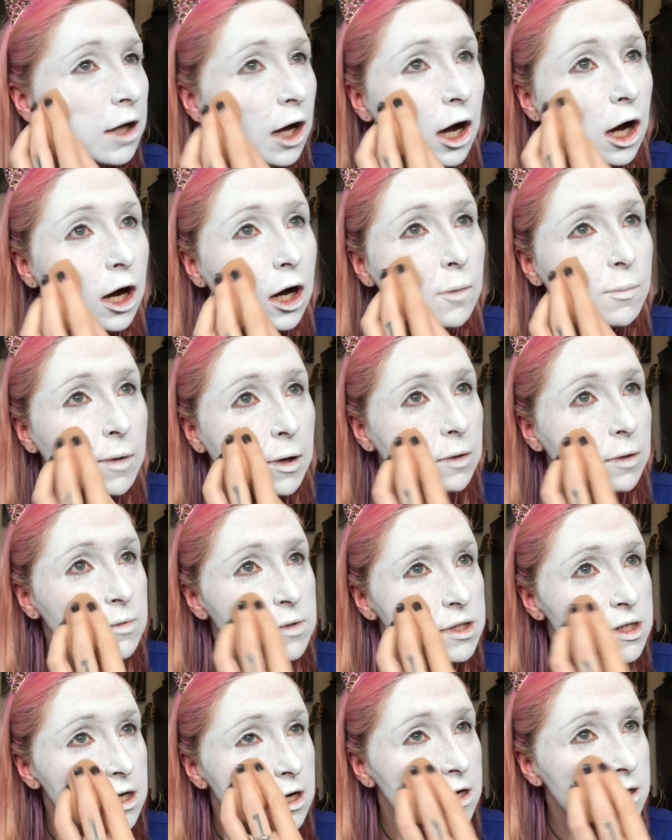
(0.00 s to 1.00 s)
The
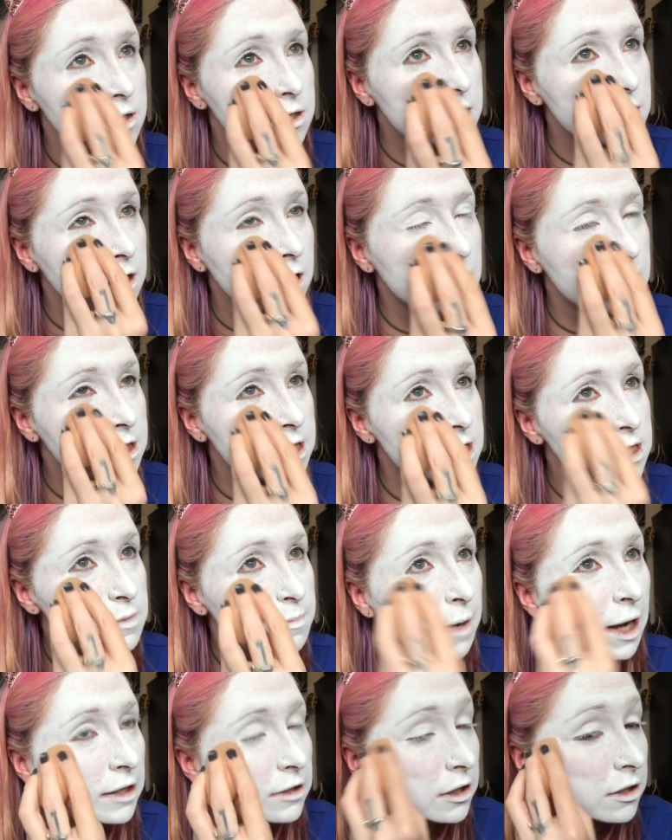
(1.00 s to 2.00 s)
hormones that are
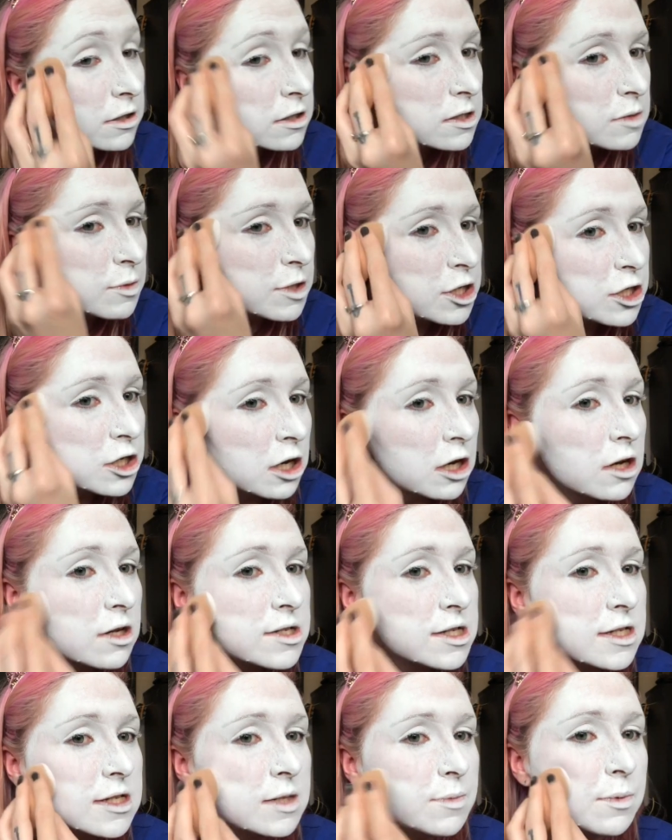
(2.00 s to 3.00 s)
disbalanced, which
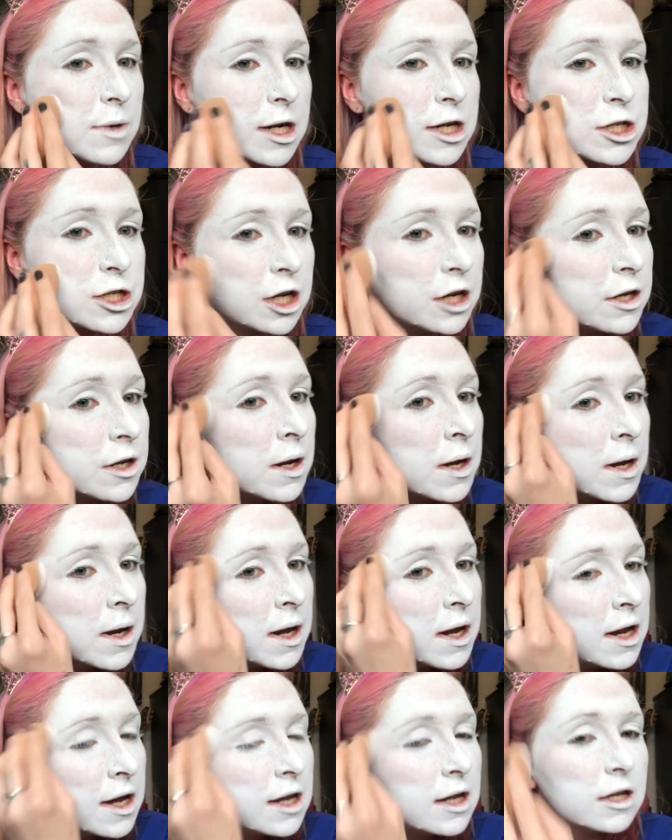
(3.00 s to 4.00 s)
causes depression,
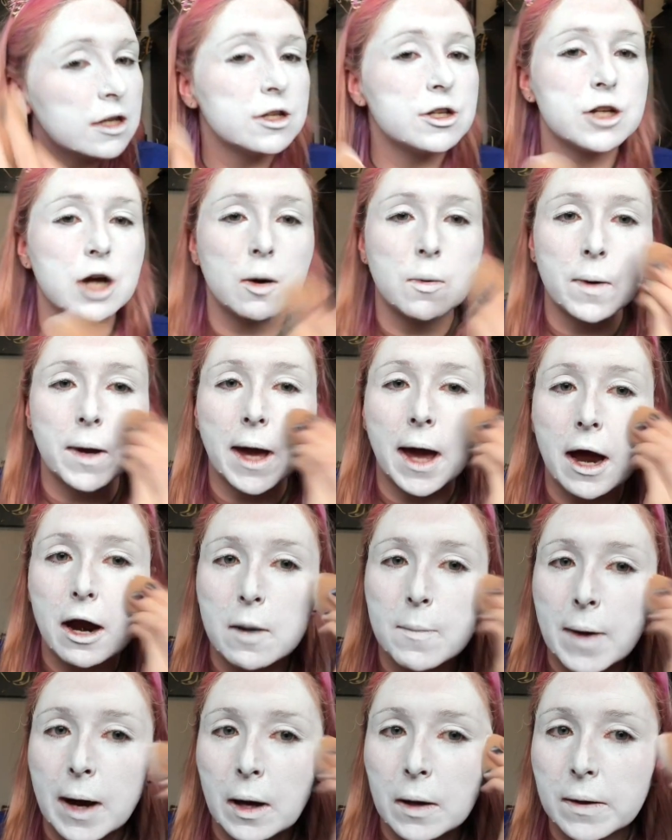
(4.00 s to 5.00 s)
don't
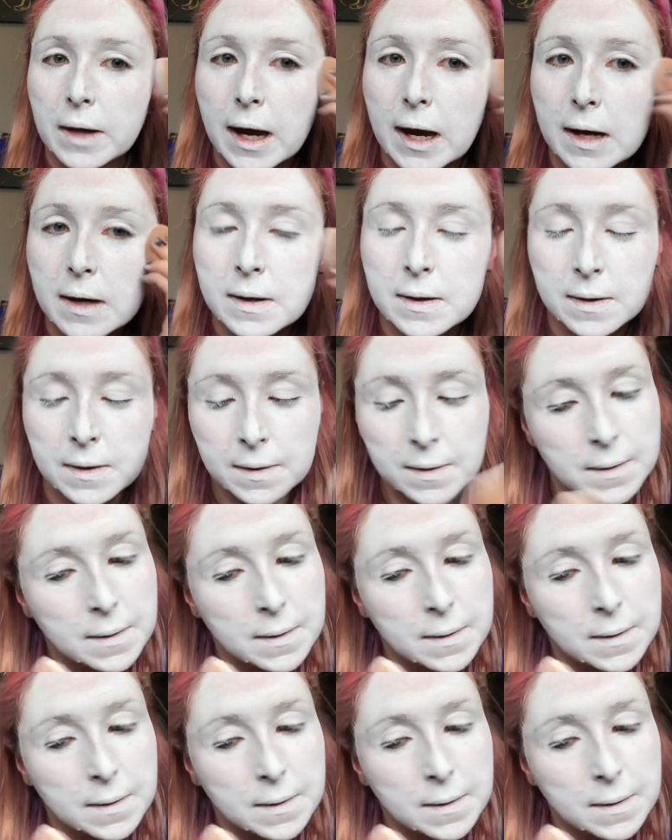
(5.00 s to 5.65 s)
care about that.